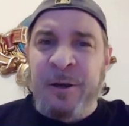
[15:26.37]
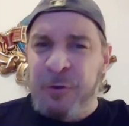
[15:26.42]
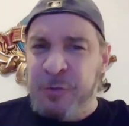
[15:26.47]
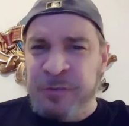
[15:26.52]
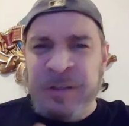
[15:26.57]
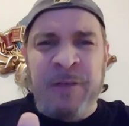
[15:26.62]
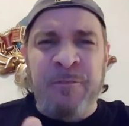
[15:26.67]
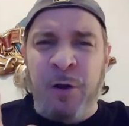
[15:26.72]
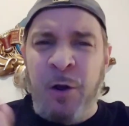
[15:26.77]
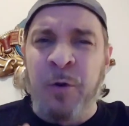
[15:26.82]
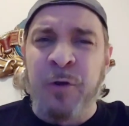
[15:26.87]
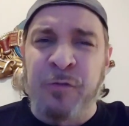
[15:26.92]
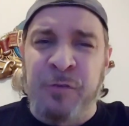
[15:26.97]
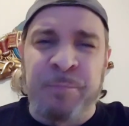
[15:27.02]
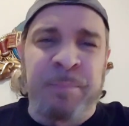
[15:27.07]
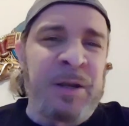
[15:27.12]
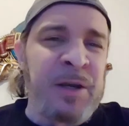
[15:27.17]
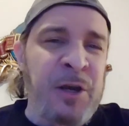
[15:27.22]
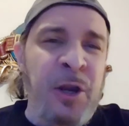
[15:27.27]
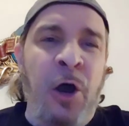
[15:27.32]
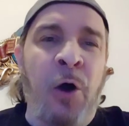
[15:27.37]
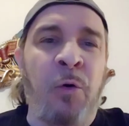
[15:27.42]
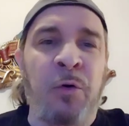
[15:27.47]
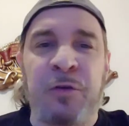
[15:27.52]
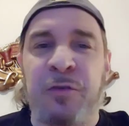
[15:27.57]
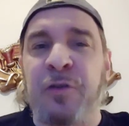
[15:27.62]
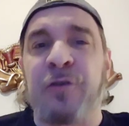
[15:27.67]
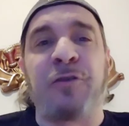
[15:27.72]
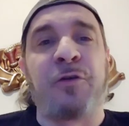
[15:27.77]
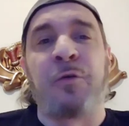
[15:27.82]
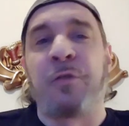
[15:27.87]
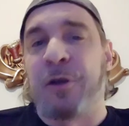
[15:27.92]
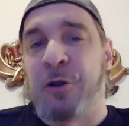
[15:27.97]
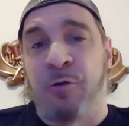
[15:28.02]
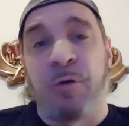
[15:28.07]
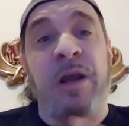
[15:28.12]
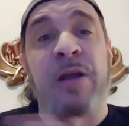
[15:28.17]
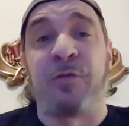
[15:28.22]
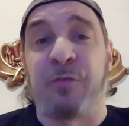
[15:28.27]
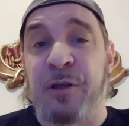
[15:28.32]
Steve-O has been known to do the
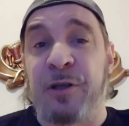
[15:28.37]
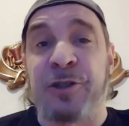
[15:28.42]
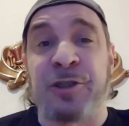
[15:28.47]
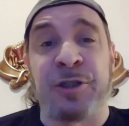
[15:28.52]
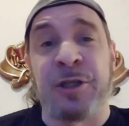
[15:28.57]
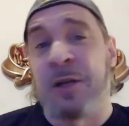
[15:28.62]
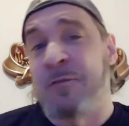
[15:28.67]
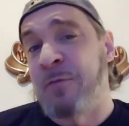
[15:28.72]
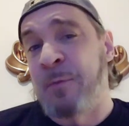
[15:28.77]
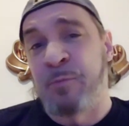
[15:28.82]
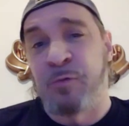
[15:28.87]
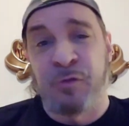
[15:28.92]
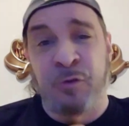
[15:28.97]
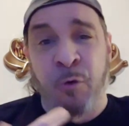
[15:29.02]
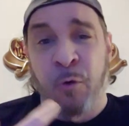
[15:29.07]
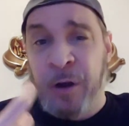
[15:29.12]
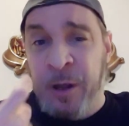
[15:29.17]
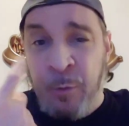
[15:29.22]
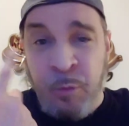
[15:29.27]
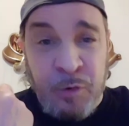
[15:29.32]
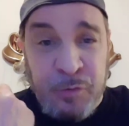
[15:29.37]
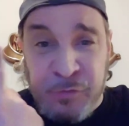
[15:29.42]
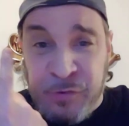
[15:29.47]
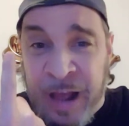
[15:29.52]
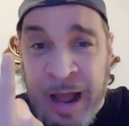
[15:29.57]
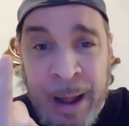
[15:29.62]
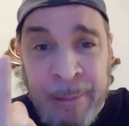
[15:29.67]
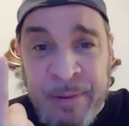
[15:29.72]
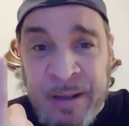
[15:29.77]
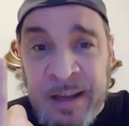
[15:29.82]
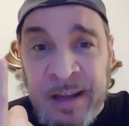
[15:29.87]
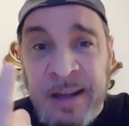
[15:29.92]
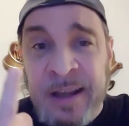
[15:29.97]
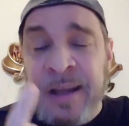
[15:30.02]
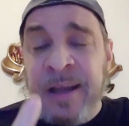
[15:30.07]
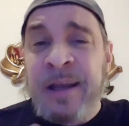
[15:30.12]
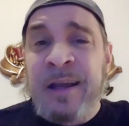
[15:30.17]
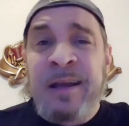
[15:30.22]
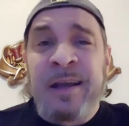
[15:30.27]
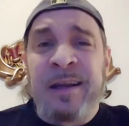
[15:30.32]
craziest shit, from snorting
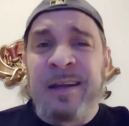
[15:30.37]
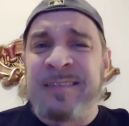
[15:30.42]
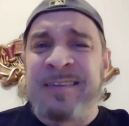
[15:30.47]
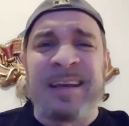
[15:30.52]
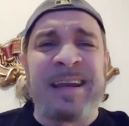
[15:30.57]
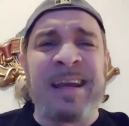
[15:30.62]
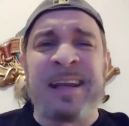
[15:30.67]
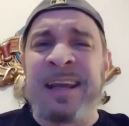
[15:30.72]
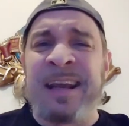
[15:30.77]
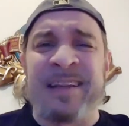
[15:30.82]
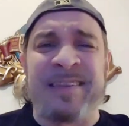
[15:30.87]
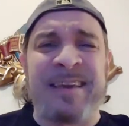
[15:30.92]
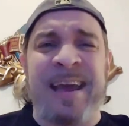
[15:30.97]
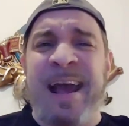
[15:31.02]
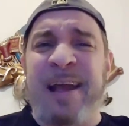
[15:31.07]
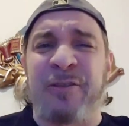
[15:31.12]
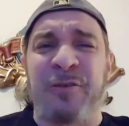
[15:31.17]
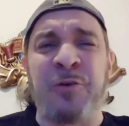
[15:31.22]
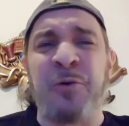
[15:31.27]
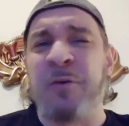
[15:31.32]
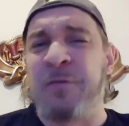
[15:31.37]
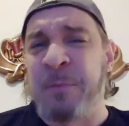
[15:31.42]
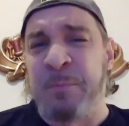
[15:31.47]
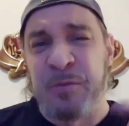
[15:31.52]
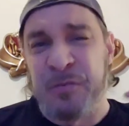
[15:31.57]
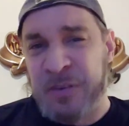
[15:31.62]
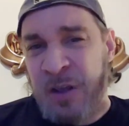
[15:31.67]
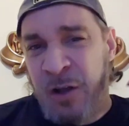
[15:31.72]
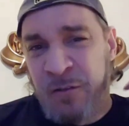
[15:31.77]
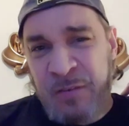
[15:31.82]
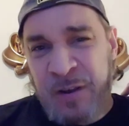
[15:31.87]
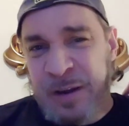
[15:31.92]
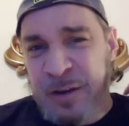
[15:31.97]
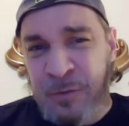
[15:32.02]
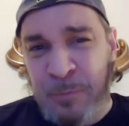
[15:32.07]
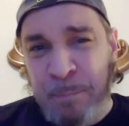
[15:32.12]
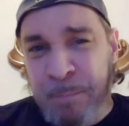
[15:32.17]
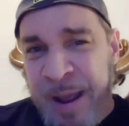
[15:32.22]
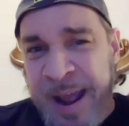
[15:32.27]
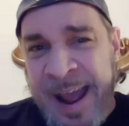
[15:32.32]
wasabi, to getting a tattoo of himself on
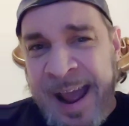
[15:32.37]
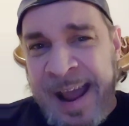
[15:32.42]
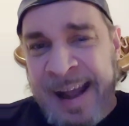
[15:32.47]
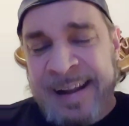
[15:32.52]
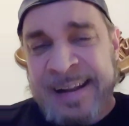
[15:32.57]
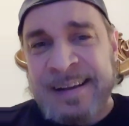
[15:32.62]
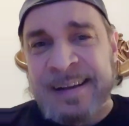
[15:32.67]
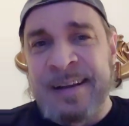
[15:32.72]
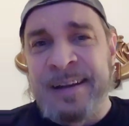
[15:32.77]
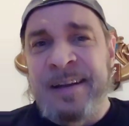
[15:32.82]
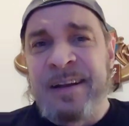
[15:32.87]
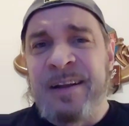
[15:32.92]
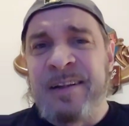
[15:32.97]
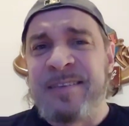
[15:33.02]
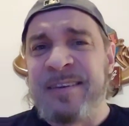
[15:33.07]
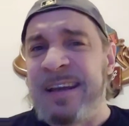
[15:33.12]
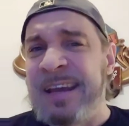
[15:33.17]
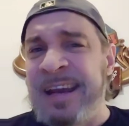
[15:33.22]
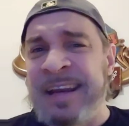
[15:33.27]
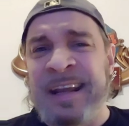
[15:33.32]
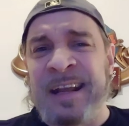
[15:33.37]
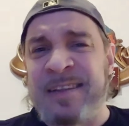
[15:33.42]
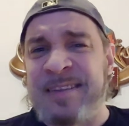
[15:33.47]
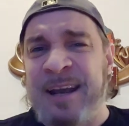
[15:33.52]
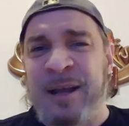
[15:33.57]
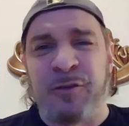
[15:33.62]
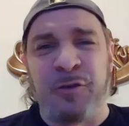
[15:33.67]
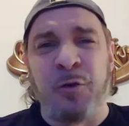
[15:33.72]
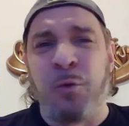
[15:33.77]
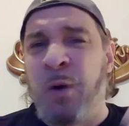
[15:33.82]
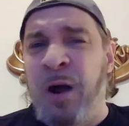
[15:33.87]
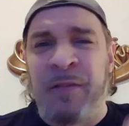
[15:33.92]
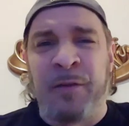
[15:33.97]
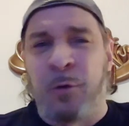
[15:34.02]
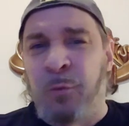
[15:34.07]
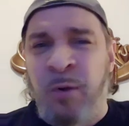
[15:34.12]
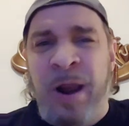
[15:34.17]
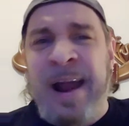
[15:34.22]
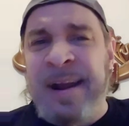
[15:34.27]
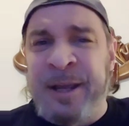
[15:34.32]
his back, to getting a tattoo while
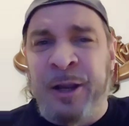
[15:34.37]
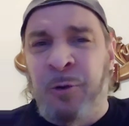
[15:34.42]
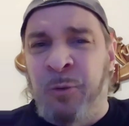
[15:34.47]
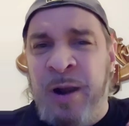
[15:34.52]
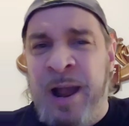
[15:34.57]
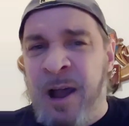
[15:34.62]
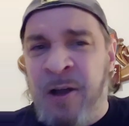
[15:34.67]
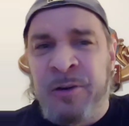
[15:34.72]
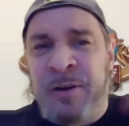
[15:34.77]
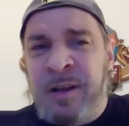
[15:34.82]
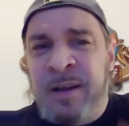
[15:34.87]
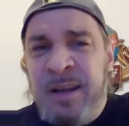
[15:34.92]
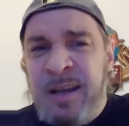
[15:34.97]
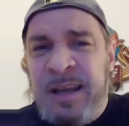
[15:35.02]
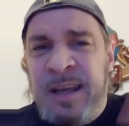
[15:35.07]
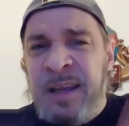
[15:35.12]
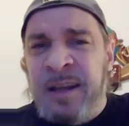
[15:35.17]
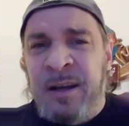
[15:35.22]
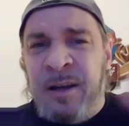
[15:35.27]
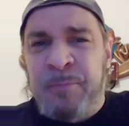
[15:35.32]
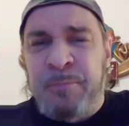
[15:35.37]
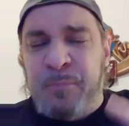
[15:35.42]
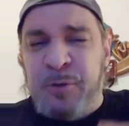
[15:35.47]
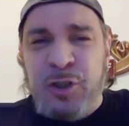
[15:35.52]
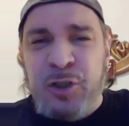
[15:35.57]
they're riding around in a